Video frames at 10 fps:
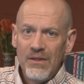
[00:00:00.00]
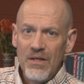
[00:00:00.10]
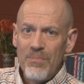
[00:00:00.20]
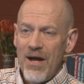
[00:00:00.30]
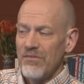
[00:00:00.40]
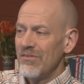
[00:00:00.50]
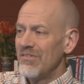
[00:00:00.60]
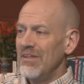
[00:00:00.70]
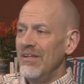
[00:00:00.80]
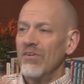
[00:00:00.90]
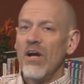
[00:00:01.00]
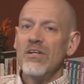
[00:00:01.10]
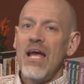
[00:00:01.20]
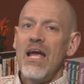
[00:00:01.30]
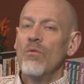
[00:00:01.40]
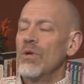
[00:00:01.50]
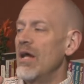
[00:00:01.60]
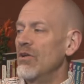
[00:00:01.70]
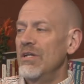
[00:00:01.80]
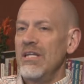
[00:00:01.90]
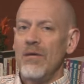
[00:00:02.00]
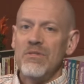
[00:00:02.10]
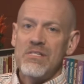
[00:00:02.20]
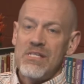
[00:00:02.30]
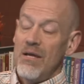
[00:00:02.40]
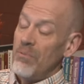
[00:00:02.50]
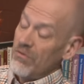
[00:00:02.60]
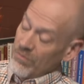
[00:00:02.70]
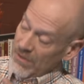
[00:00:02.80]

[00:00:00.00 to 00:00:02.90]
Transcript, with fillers: The apostles didn't live in our day. We're not looking to them as examples.